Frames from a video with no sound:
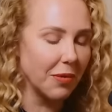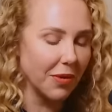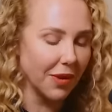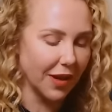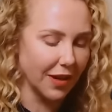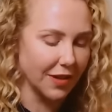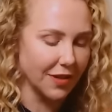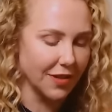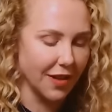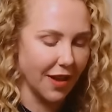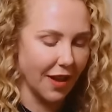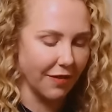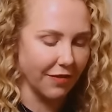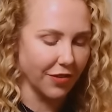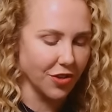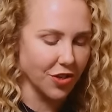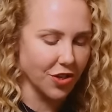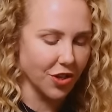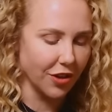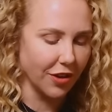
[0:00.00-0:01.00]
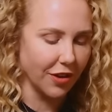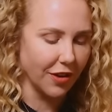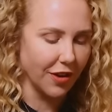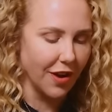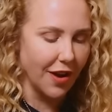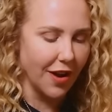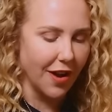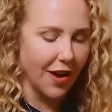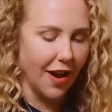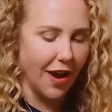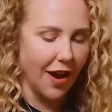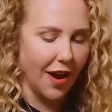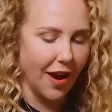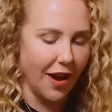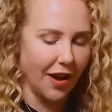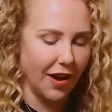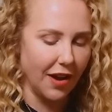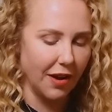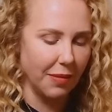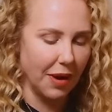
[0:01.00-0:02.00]
will get to that for sure. Yes. Yeah. Totally.
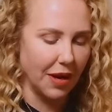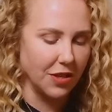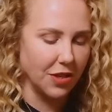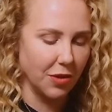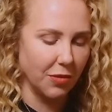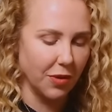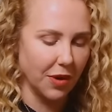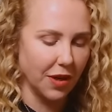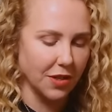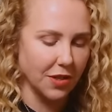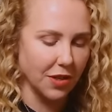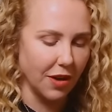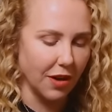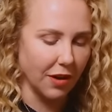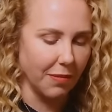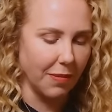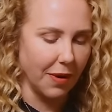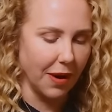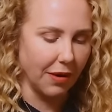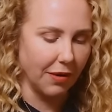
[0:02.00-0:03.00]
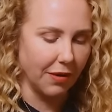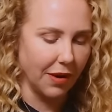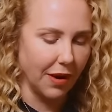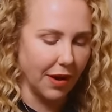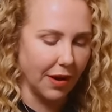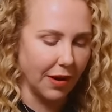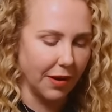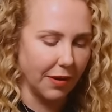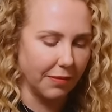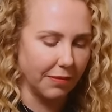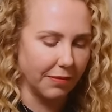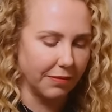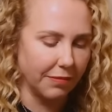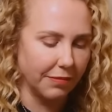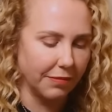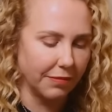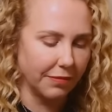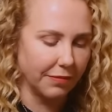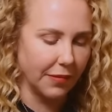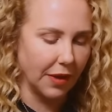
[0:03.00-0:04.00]
Um, I do want to talk about
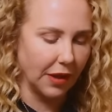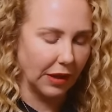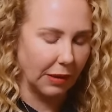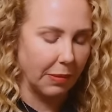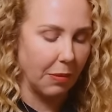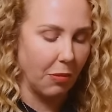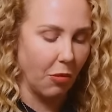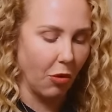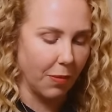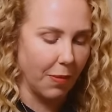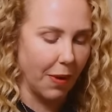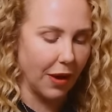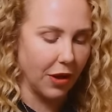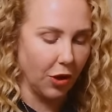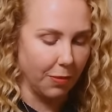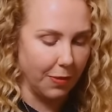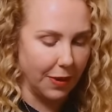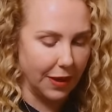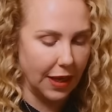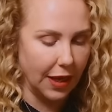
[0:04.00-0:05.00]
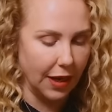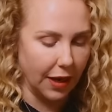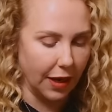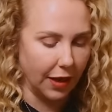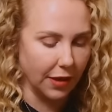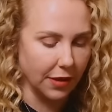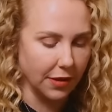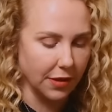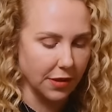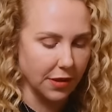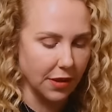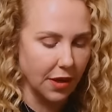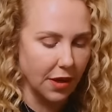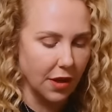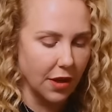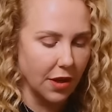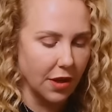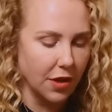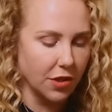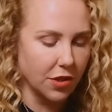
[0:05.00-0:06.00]
um a little bit more about your beginnings. Oh yeah,
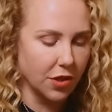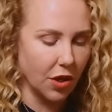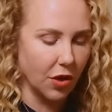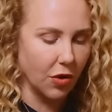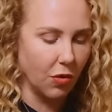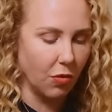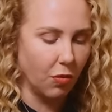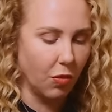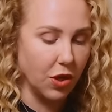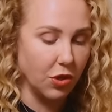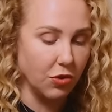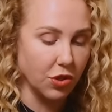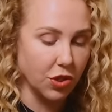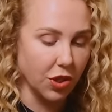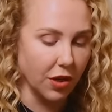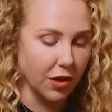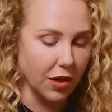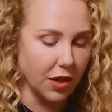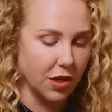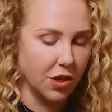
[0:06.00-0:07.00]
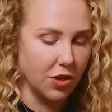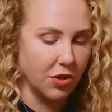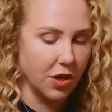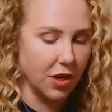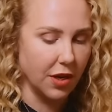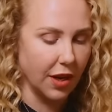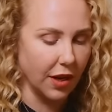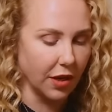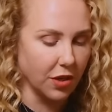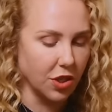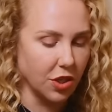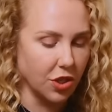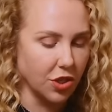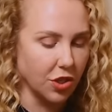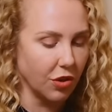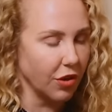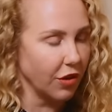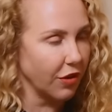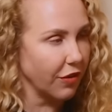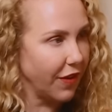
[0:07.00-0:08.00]
yeah. So when you started, you didn't actually
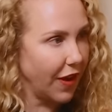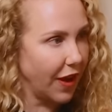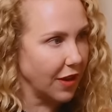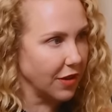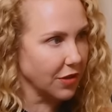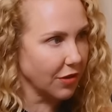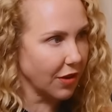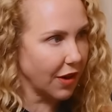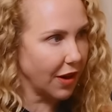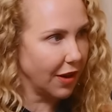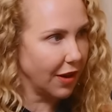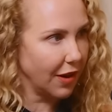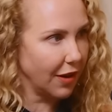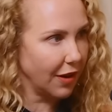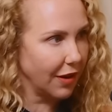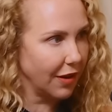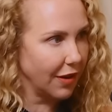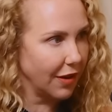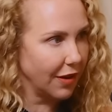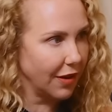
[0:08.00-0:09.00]
show your face, right? No,